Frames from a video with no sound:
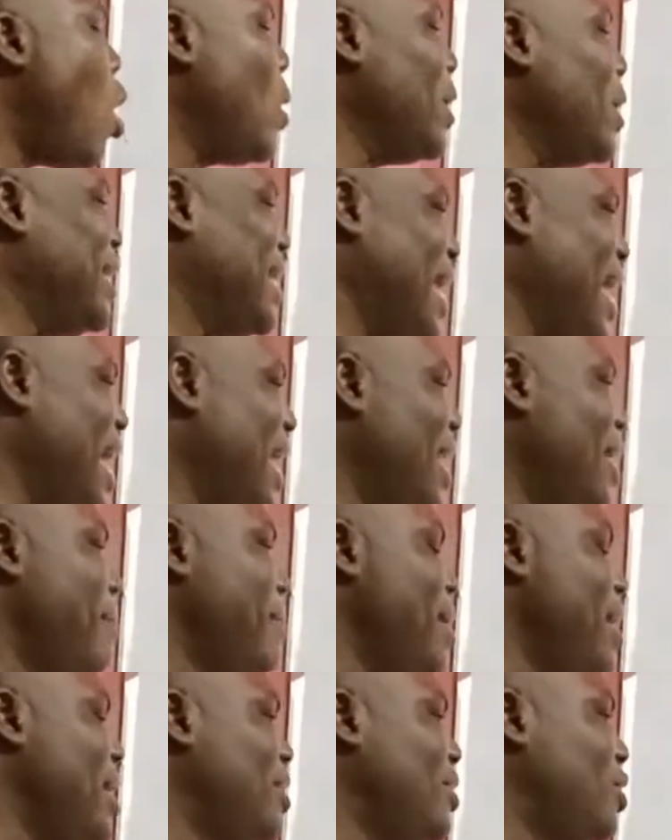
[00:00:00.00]
the
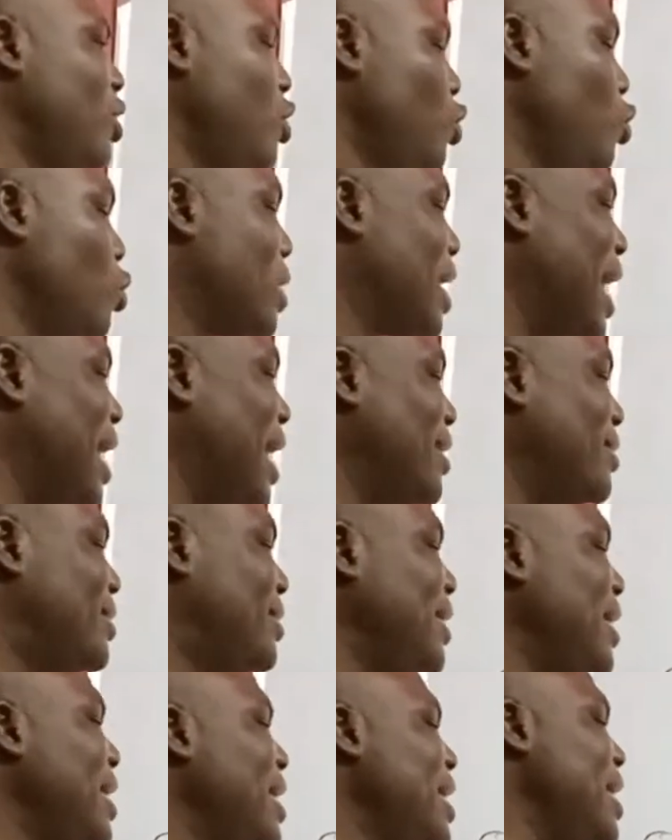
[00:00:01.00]
elements you can
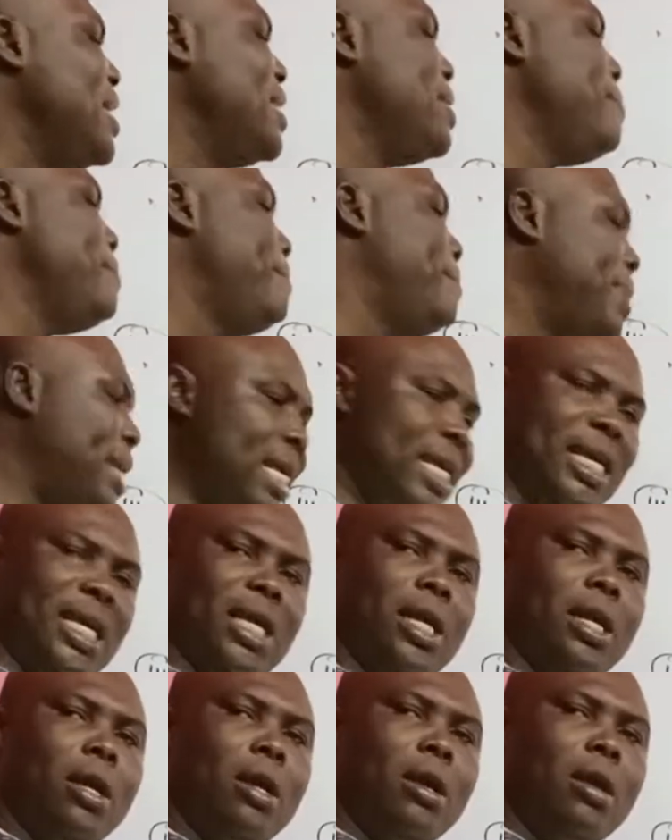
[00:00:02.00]
see in B,
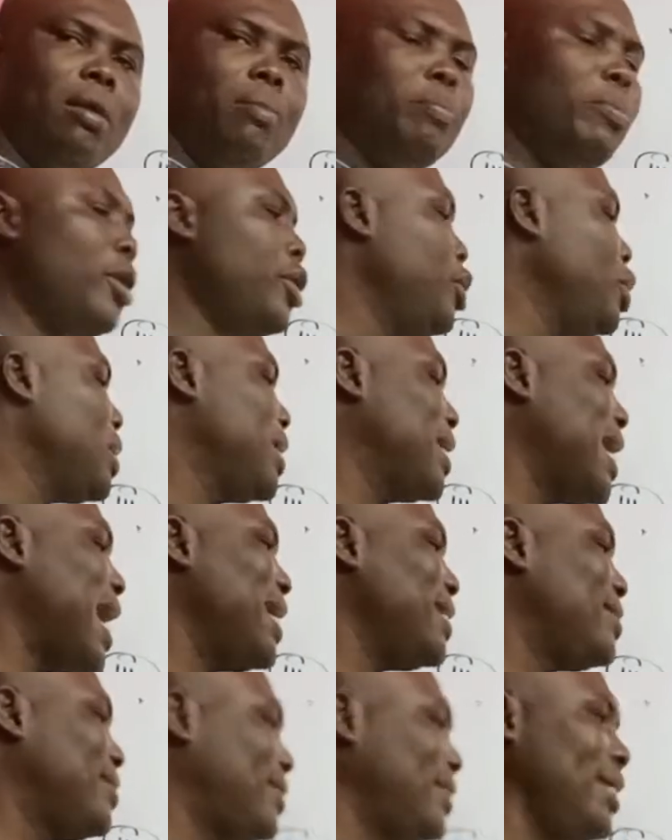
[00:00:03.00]
but you can't
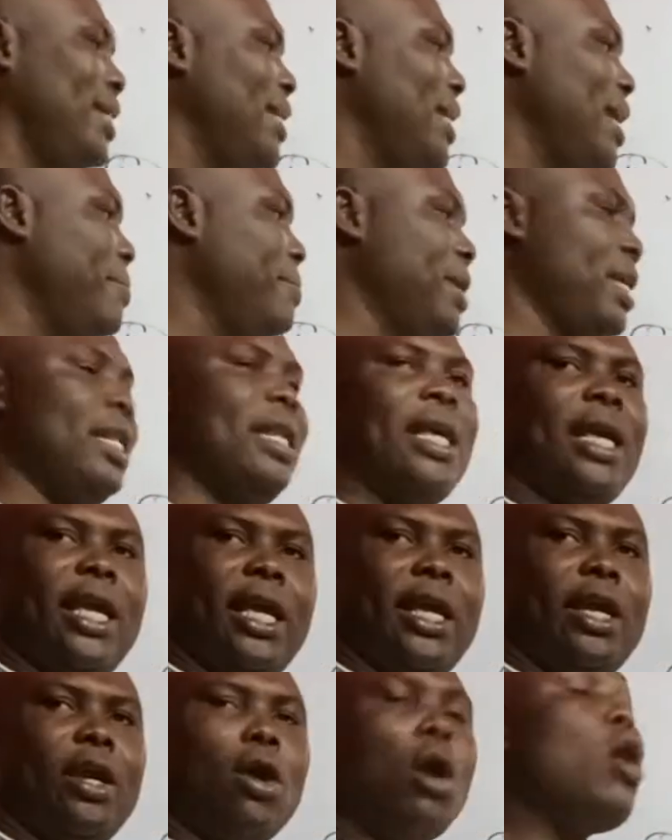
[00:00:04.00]
see them in A.
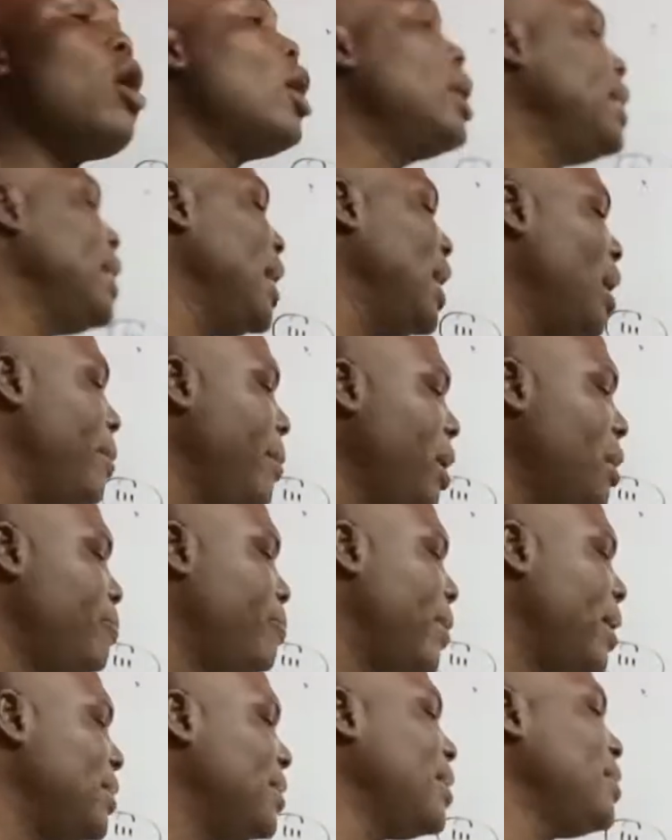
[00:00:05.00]
All the element
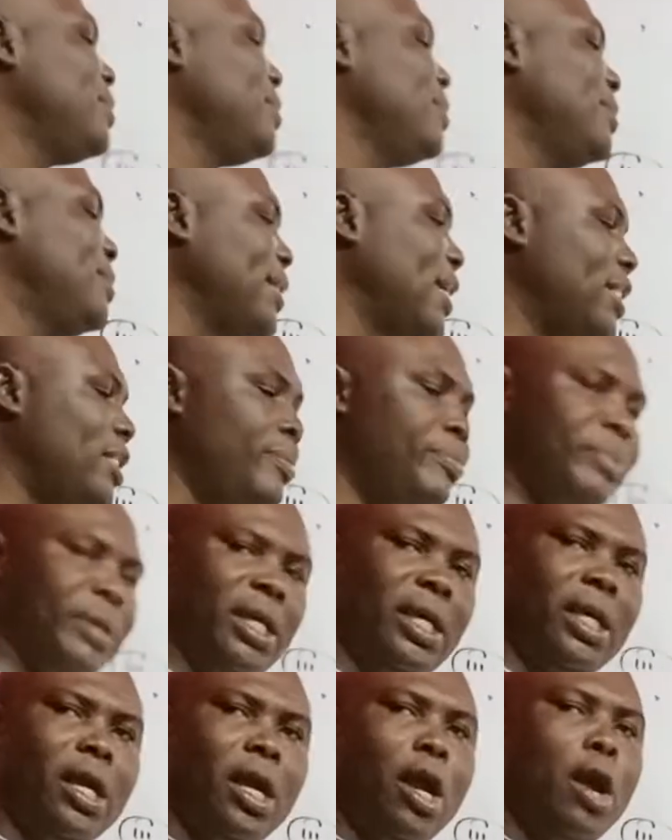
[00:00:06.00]
present in set B,
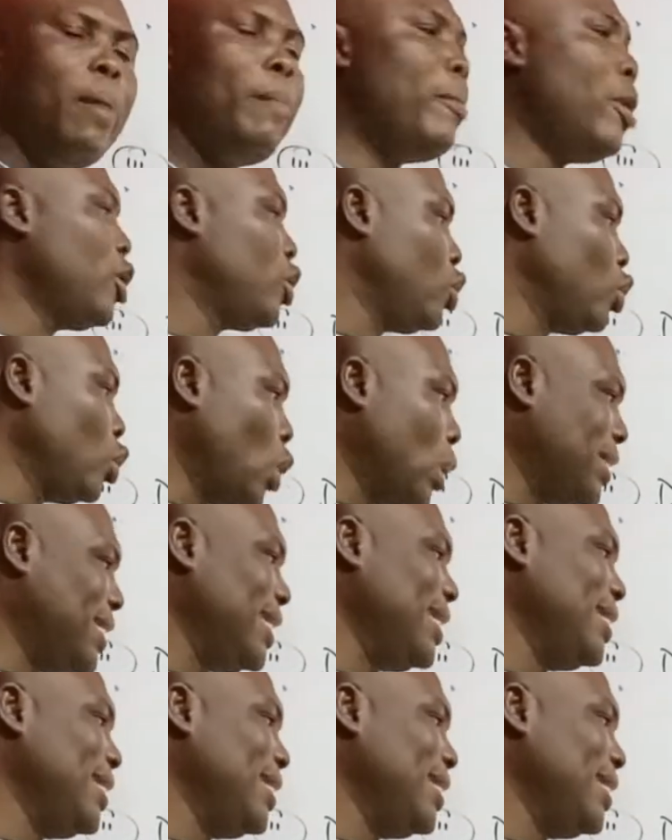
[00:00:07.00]
but not in